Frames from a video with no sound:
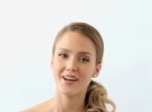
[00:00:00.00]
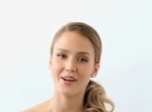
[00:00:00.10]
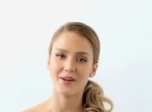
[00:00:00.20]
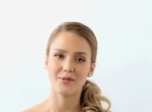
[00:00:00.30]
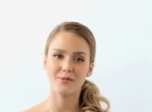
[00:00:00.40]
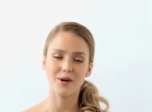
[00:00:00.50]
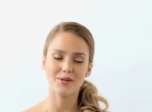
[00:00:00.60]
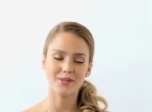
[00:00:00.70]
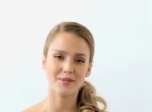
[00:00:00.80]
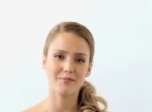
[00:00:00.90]
Uh,
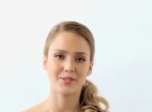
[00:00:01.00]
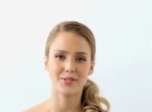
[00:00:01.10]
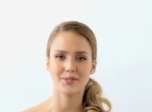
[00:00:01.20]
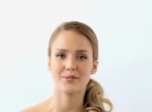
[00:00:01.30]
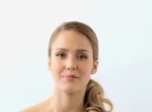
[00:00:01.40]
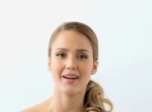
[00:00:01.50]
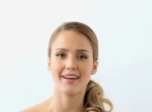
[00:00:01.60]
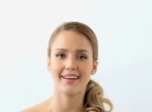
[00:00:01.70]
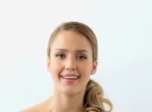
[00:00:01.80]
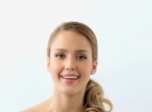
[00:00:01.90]
welcome to
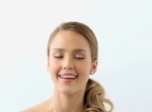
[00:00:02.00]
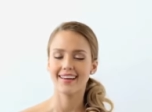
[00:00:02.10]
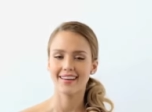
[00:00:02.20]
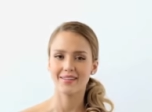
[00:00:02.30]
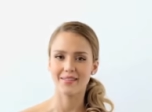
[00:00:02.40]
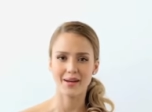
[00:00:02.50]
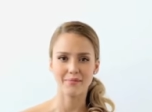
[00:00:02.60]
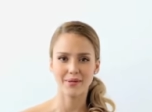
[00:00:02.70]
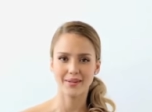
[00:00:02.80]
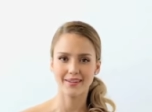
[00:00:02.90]
my
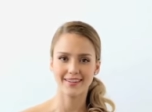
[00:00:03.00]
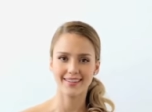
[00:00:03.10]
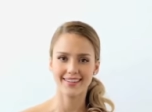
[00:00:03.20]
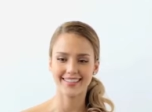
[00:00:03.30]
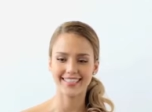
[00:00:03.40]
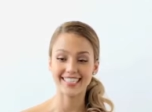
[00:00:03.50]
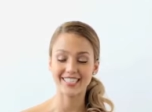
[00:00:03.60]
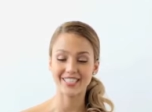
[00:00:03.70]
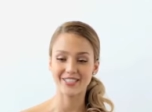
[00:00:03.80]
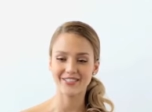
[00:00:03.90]
glamour uh,
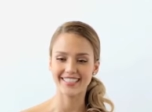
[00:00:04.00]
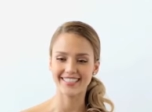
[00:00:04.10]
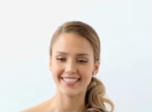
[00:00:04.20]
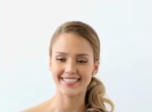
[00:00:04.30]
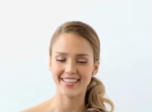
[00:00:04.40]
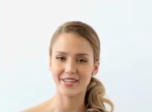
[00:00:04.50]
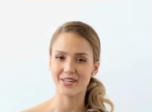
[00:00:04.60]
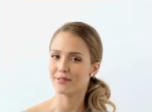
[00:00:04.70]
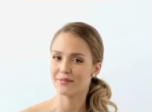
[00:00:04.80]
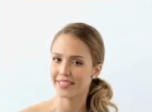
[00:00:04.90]
issue. It is a
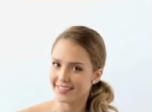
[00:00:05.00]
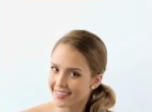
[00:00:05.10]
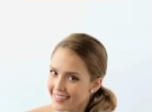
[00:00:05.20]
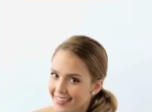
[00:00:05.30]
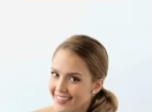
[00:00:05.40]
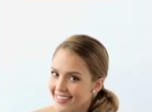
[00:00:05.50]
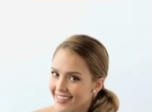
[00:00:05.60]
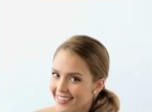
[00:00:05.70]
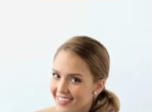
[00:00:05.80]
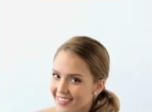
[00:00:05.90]
career
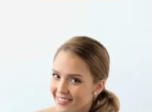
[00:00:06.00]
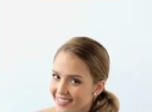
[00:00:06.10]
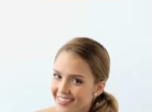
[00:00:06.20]
issue,